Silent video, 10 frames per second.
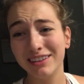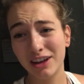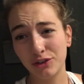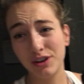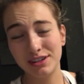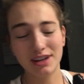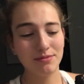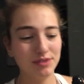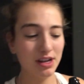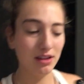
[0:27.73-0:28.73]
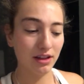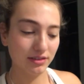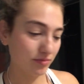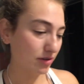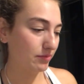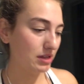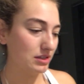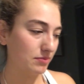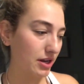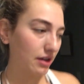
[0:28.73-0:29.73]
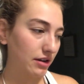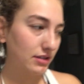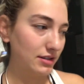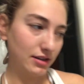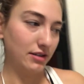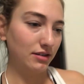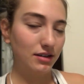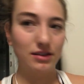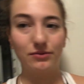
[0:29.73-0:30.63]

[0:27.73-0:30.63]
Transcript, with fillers: Not a great time today, lots of burpees, but I got it done.